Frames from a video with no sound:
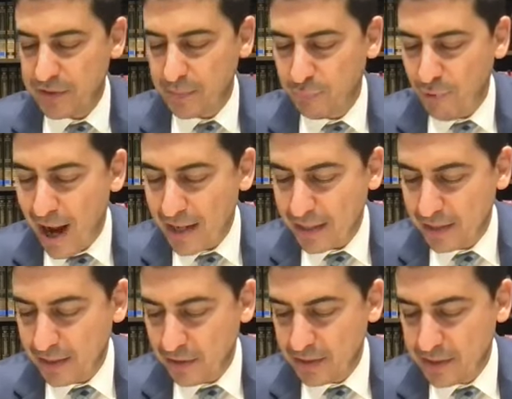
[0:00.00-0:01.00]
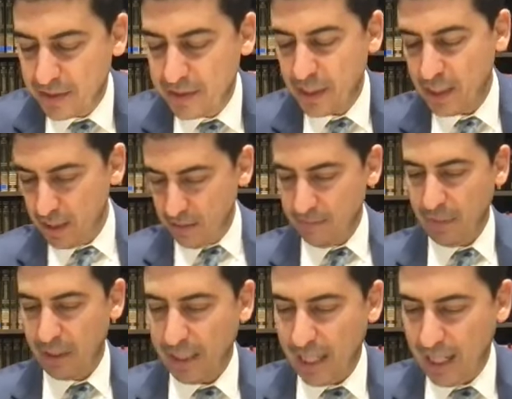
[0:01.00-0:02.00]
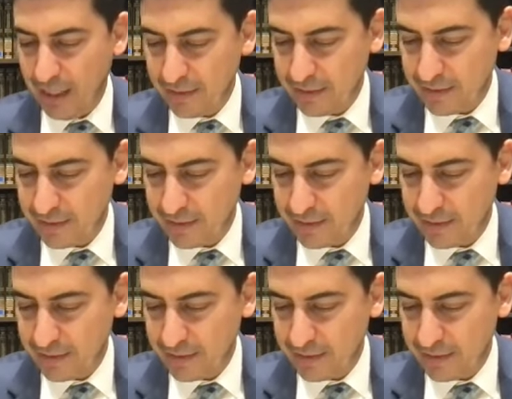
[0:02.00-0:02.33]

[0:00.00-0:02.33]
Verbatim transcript: There's a bracket here that says, "Michal